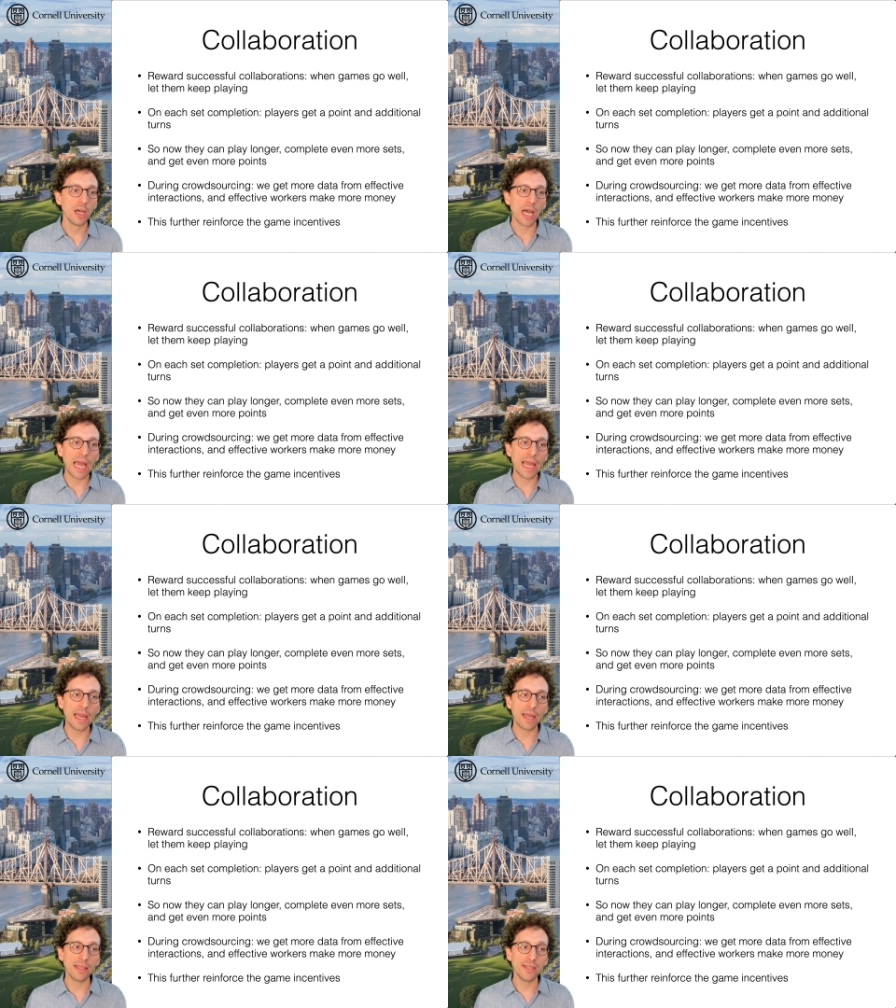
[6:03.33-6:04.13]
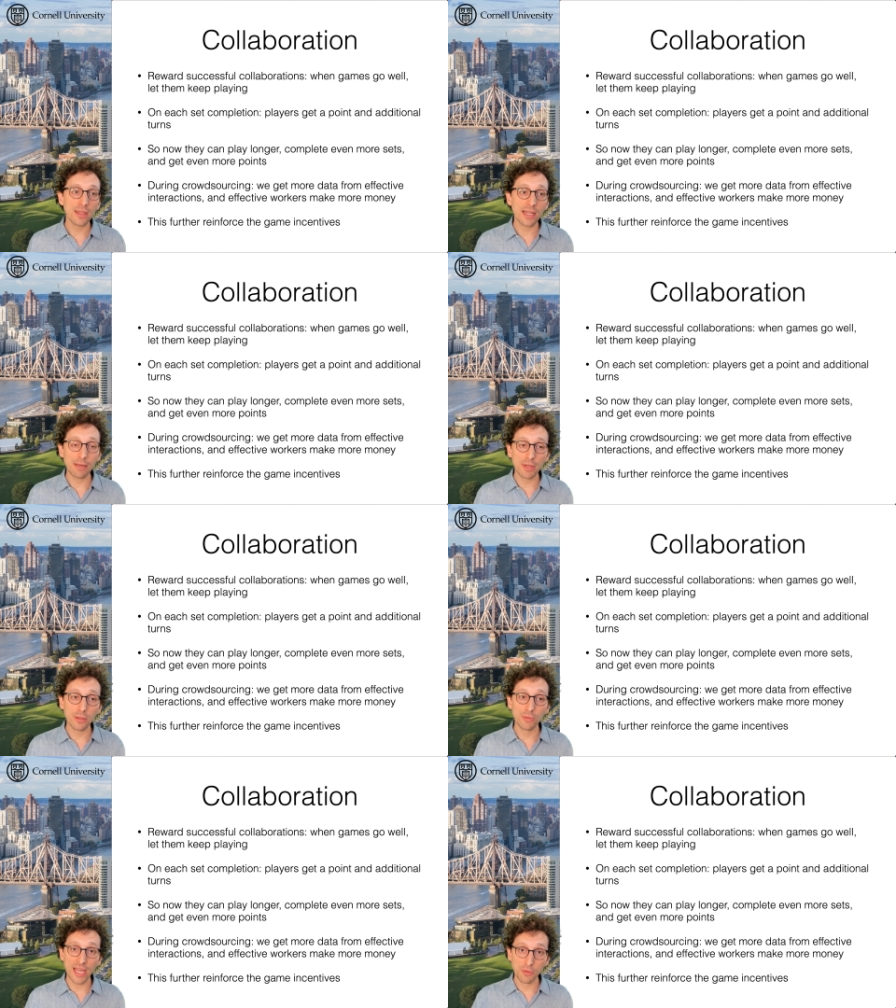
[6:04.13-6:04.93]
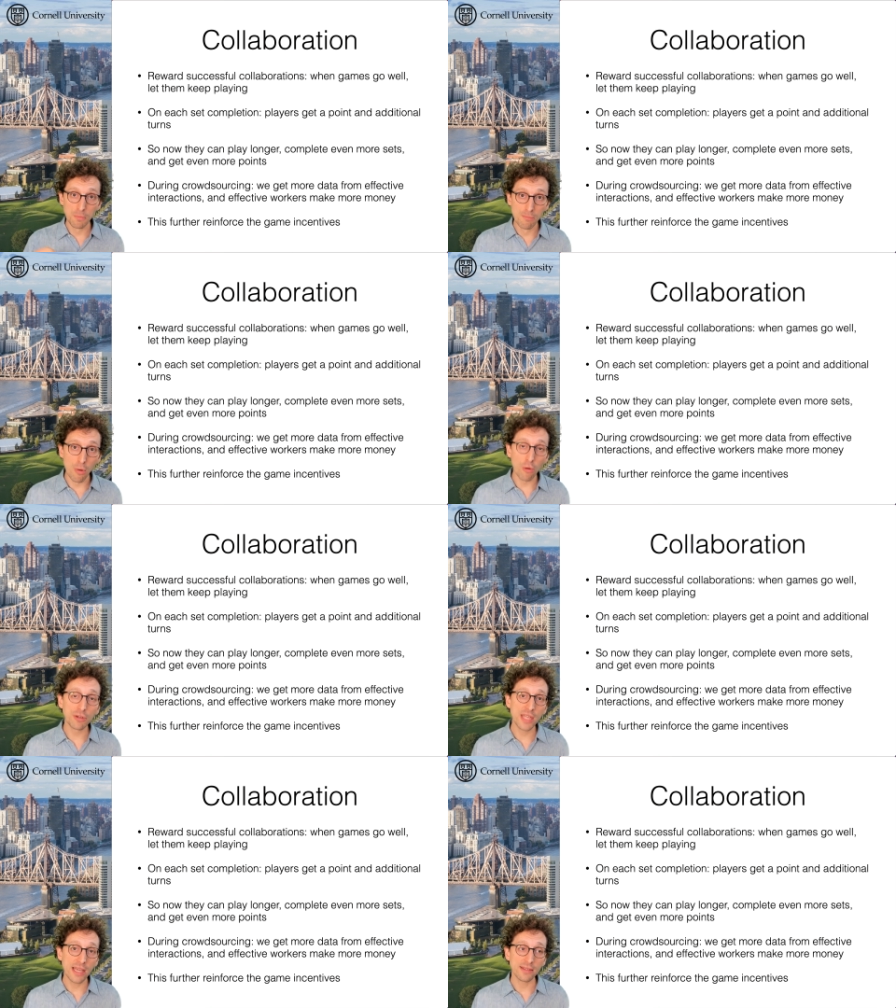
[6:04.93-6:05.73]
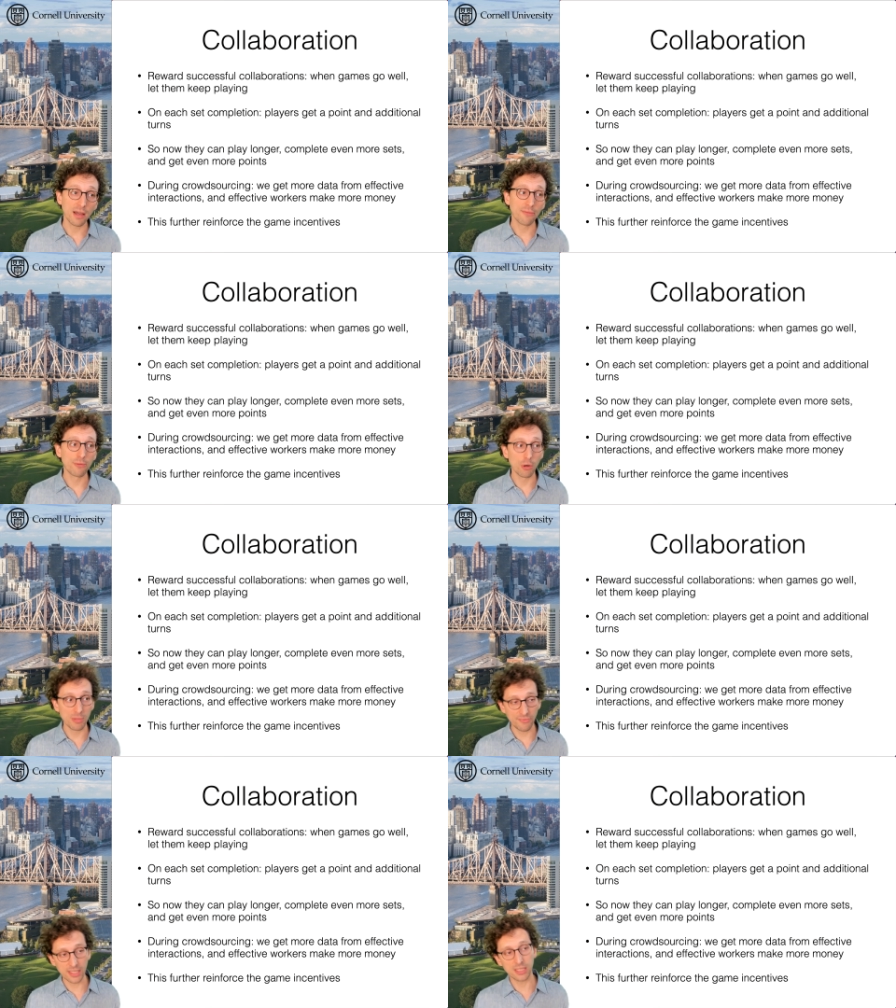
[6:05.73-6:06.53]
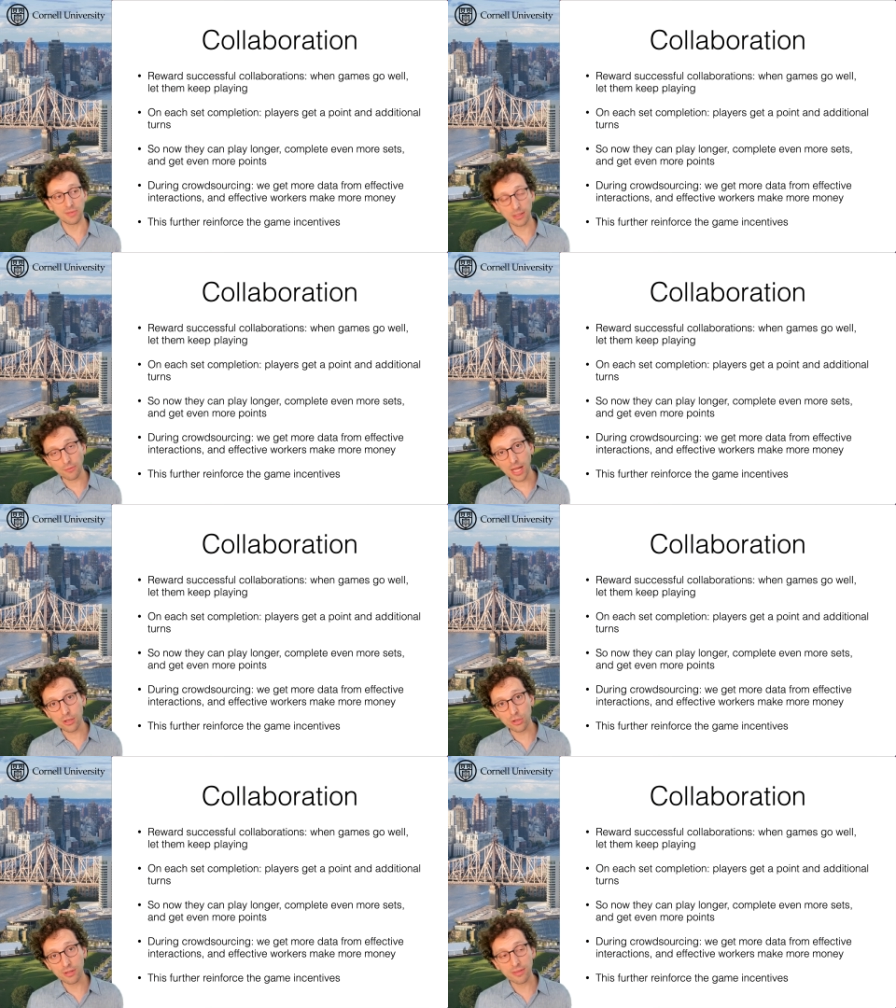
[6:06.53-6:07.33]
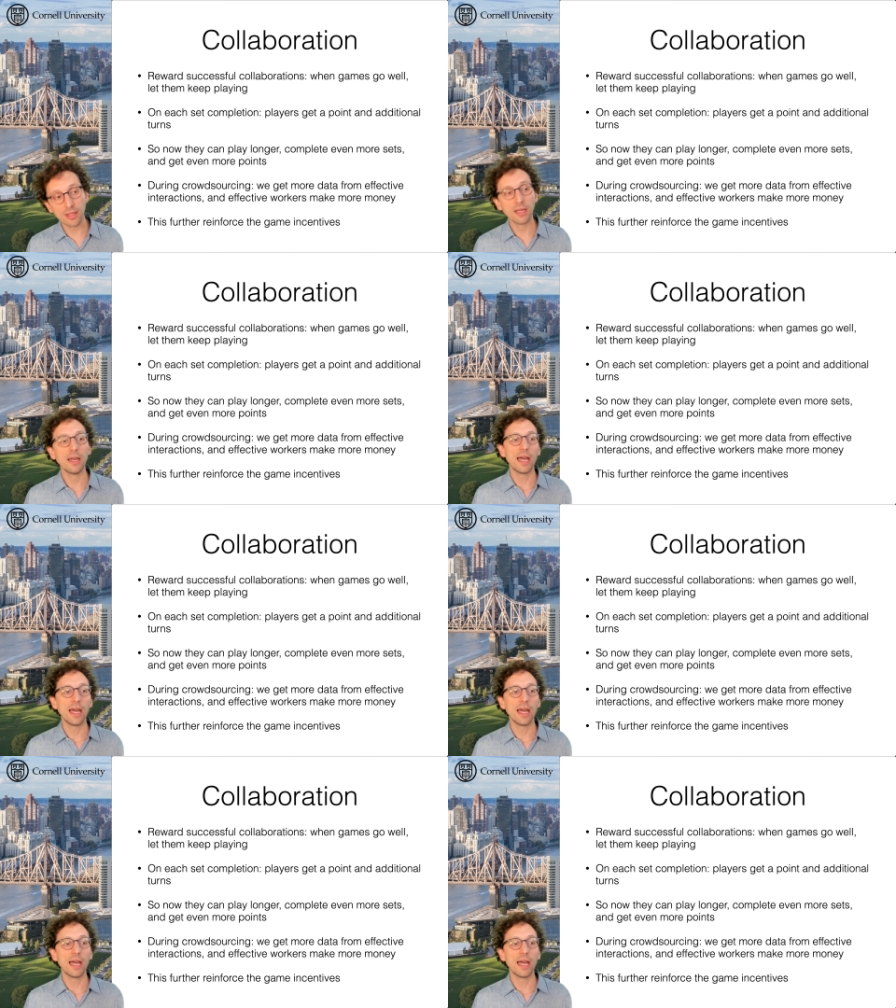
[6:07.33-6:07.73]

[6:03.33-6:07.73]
this allows us to get more data from effective interactions,